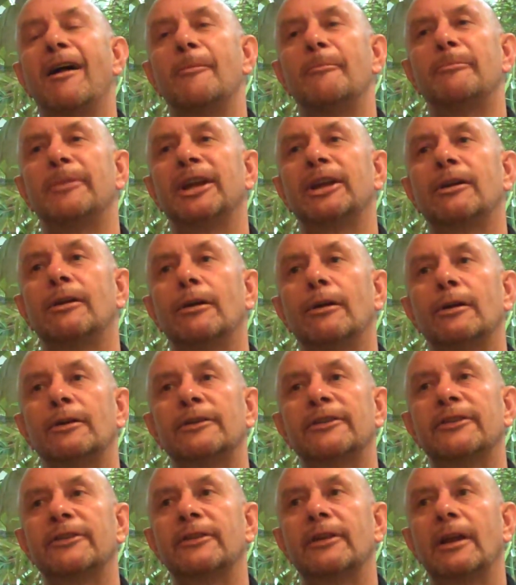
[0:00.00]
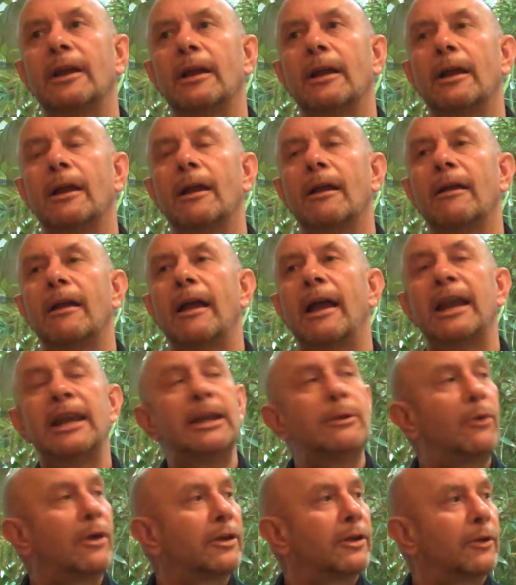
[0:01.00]
Because
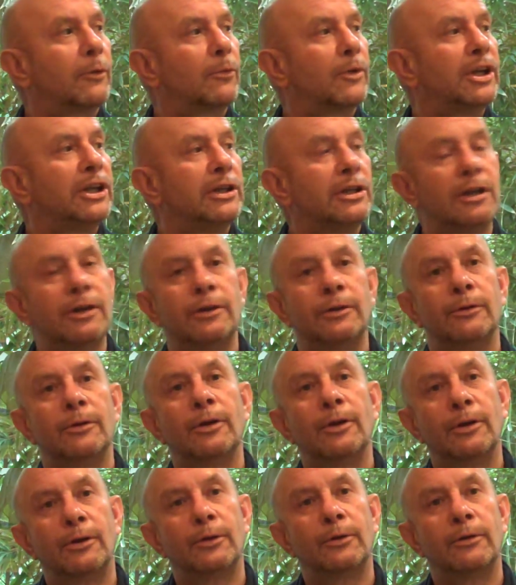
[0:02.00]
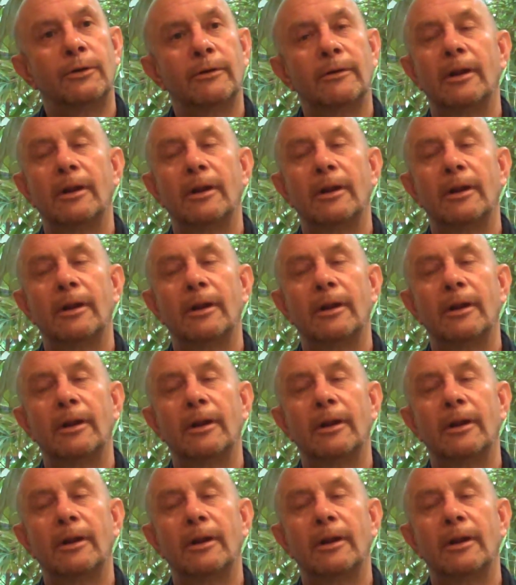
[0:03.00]
anyone that we knew who,